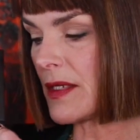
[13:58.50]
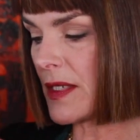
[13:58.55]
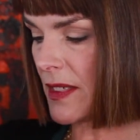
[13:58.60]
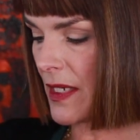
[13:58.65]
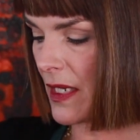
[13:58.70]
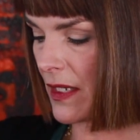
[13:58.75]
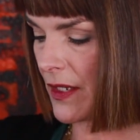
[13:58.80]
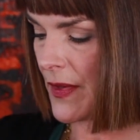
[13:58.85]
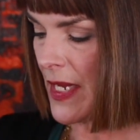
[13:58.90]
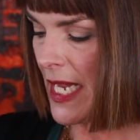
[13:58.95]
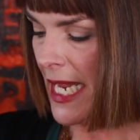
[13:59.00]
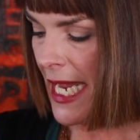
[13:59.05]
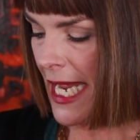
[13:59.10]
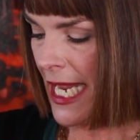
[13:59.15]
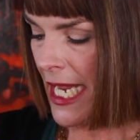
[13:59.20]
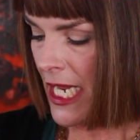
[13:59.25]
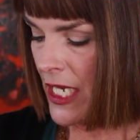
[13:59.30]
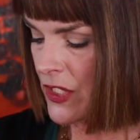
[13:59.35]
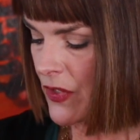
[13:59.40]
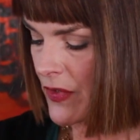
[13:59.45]
There's Stellar.
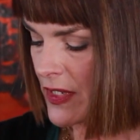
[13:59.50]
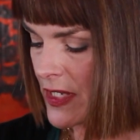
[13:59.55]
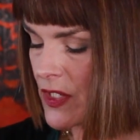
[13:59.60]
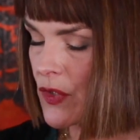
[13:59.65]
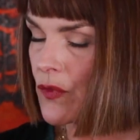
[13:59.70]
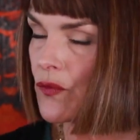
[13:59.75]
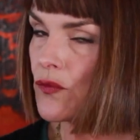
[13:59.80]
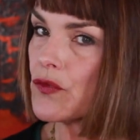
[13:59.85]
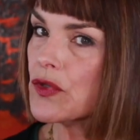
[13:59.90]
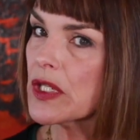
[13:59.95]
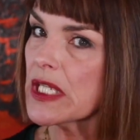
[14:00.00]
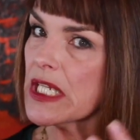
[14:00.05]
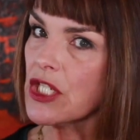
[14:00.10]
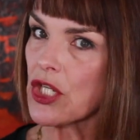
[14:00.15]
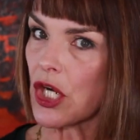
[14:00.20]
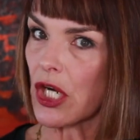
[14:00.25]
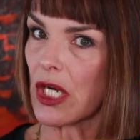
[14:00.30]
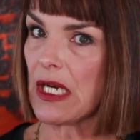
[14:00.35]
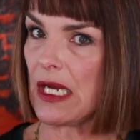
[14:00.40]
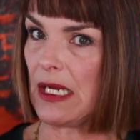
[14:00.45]
So this is a
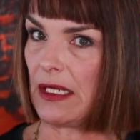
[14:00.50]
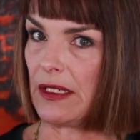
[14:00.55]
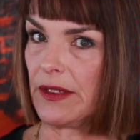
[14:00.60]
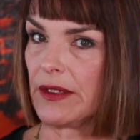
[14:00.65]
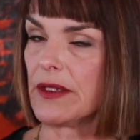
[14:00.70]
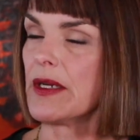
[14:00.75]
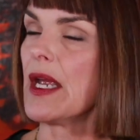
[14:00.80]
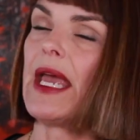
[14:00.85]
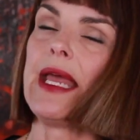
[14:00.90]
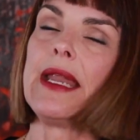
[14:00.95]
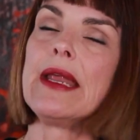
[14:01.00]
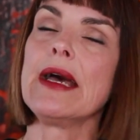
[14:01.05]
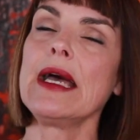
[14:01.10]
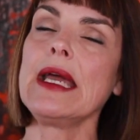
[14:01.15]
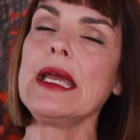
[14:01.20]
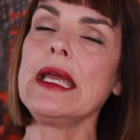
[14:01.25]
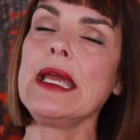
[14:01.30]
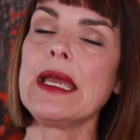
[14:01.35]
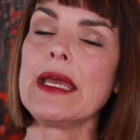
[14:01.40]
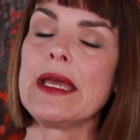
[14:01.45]
really dark color,
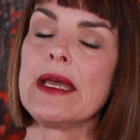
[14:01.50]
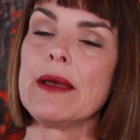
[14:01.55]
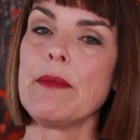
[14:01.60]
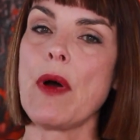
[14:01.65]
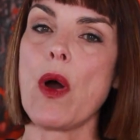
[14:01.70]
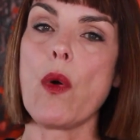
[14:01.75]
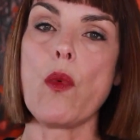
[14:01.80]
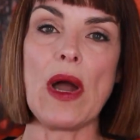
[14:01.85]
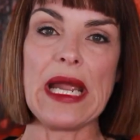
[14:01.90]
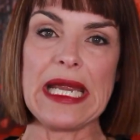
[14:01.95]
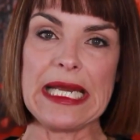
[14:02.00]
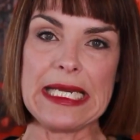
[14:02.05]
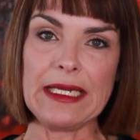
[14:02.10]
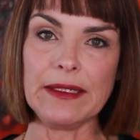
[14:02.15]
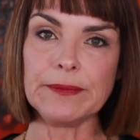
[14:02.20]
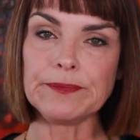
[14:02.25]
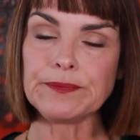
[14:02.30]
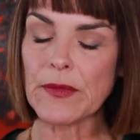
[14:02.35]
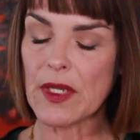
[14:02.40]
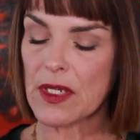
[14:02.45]
and I am a
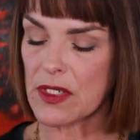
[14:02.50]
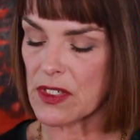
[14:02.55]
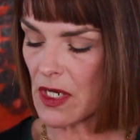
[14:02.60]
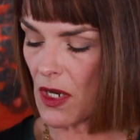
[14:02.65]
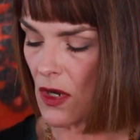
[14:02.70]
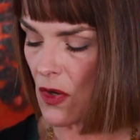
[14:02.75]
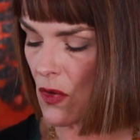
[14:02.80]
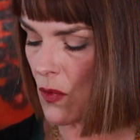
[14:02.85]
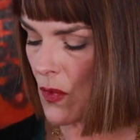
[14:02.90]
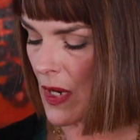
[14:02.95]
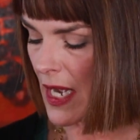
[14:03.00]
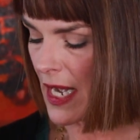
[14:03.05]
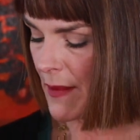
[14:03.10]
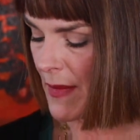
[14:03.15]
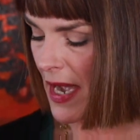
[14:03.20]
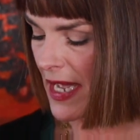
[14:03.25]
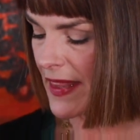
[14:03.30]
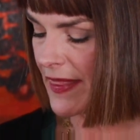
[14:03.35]
whitey. So